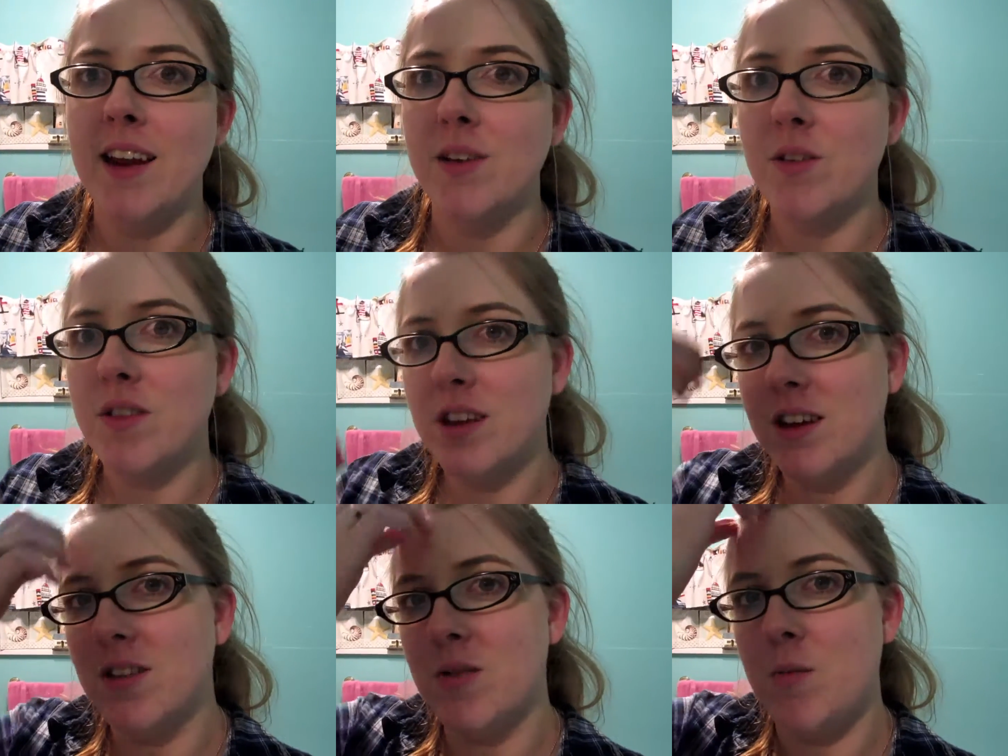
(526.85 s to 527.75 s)
And I will see you
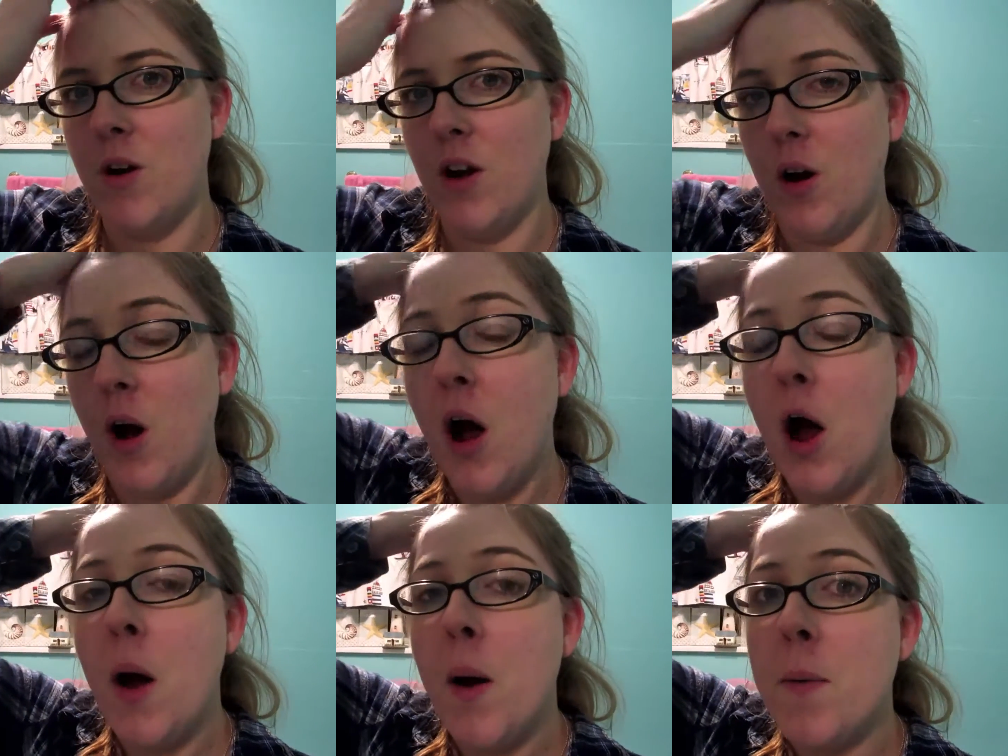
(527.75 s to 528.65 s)
guys tomorrow
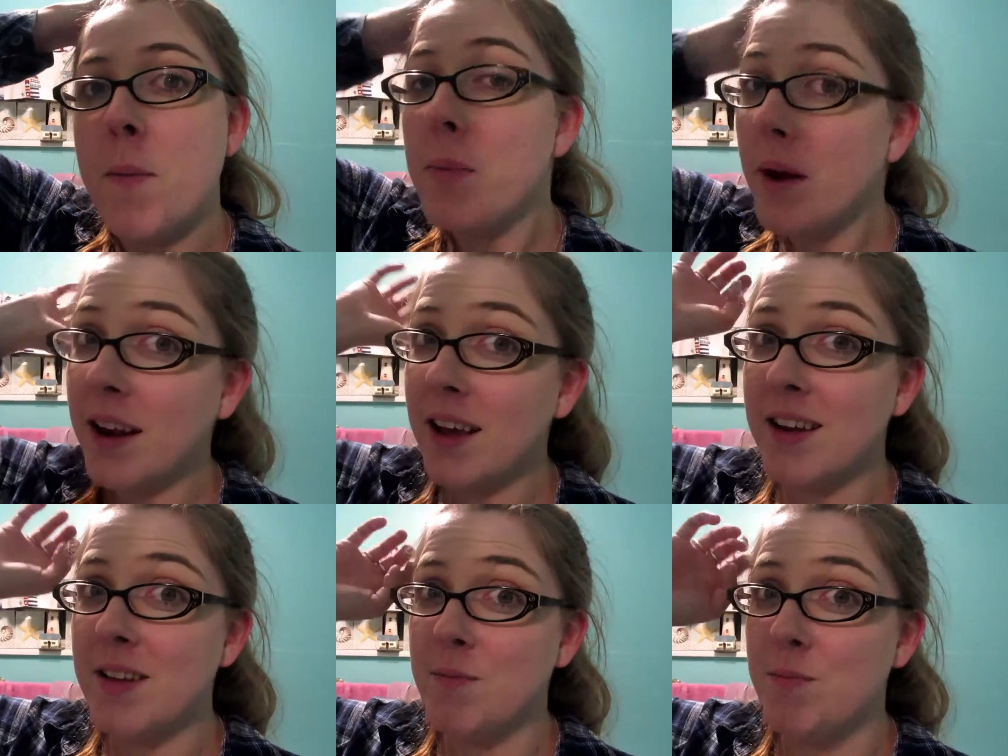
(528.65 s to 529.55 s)

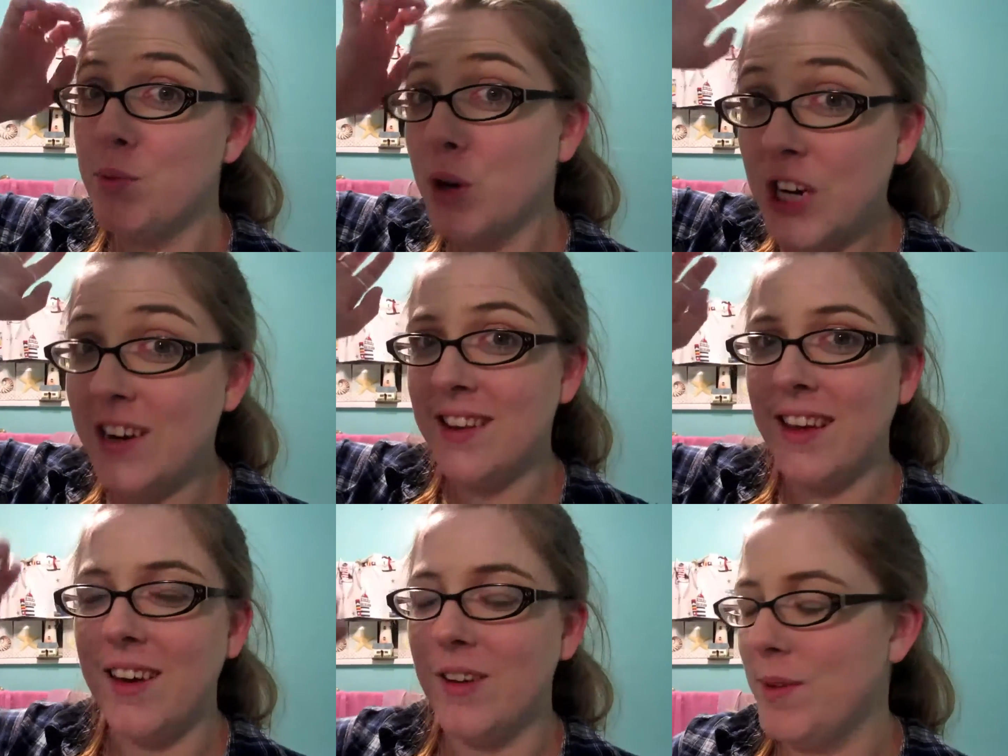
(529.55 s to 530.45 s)
bright-eyed and
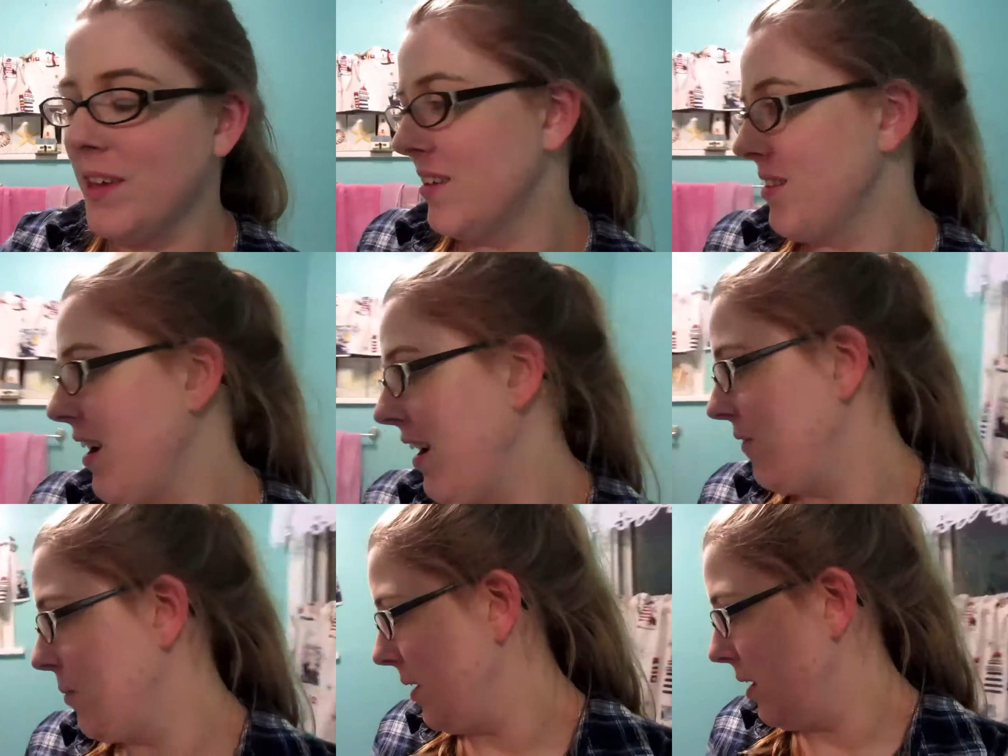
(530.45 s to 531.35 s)
bushy-tailed because I
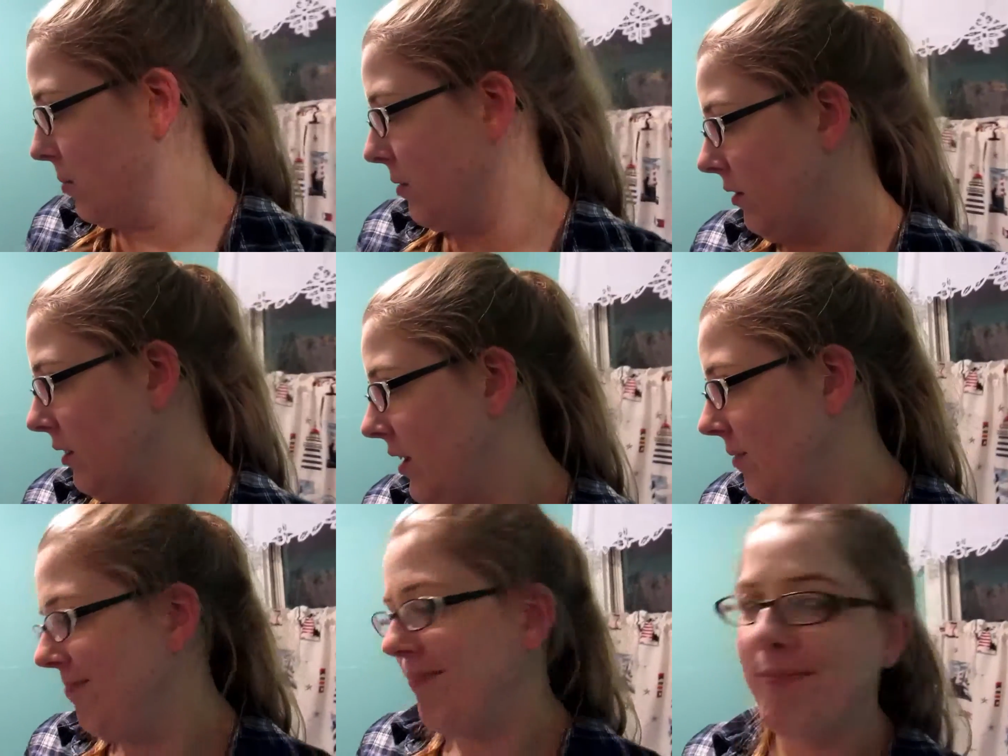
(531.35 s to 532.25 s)
have to be up early.